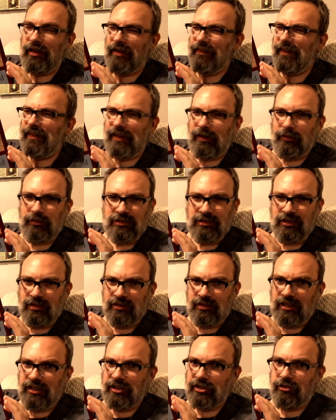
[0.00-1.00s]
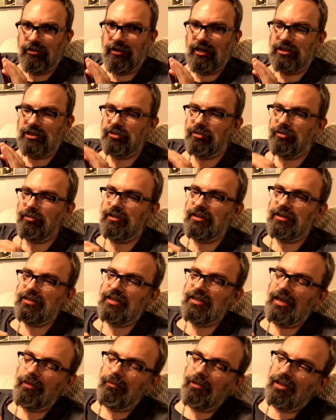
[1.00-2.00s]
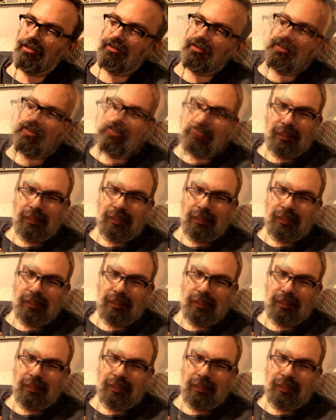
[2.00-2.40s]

I think I was still an undergraduate when this came out.